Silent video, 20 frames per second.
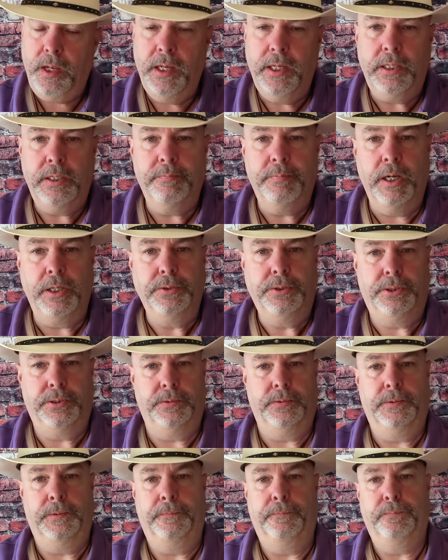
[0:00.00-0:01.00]
And
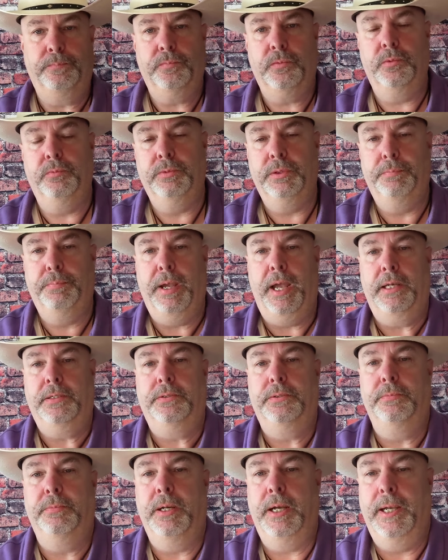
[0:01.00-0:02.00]
devotion with
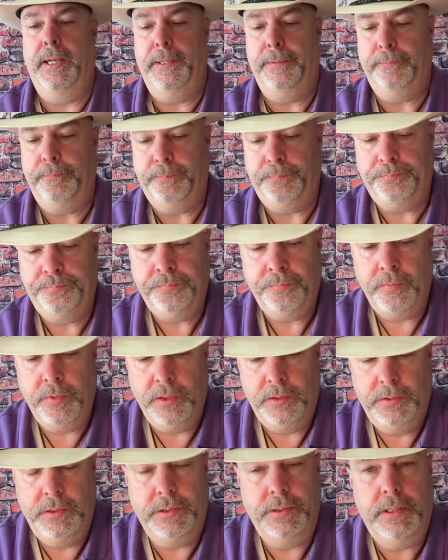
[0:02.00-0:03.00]
Pastor Mike.
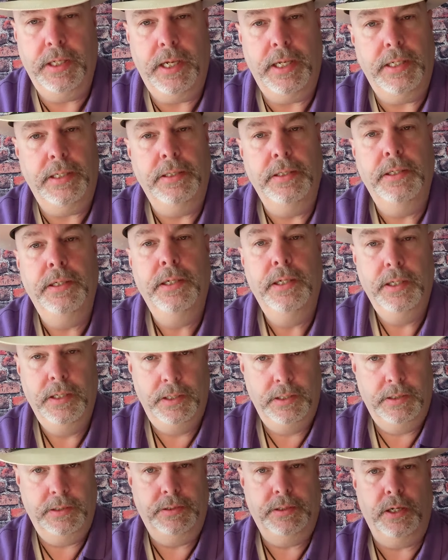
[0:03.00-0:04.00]
Today
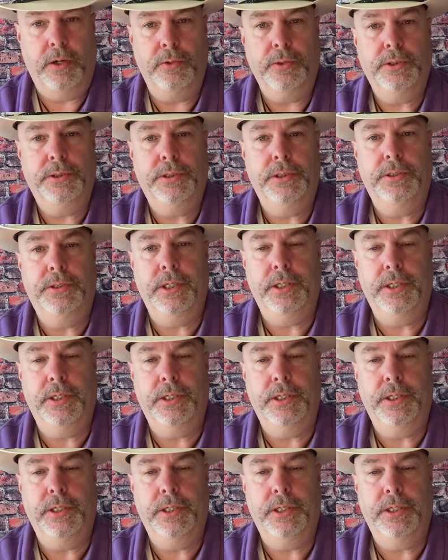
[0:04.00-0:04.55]
is August the